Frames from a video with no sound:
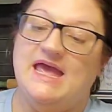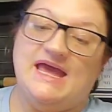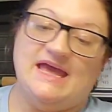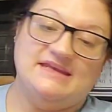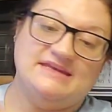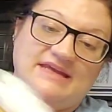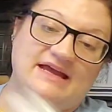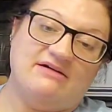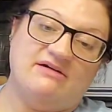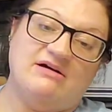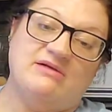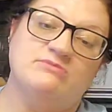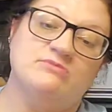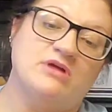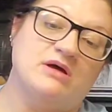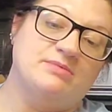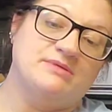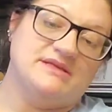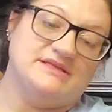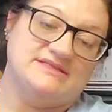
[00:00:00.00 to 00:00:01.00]
And now I'm
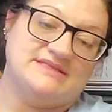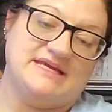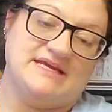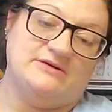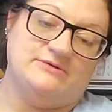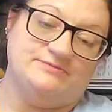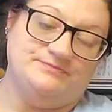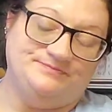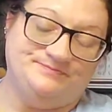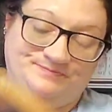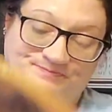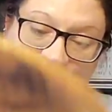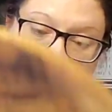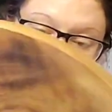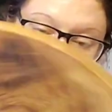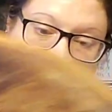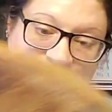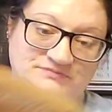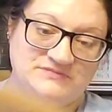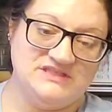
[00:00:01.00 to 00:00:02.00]
rubbing it down,
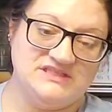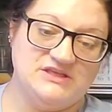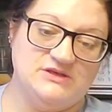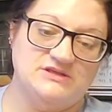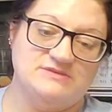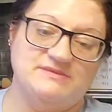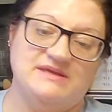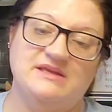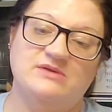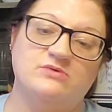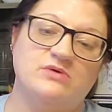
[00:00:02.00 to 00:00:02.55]
excuse me,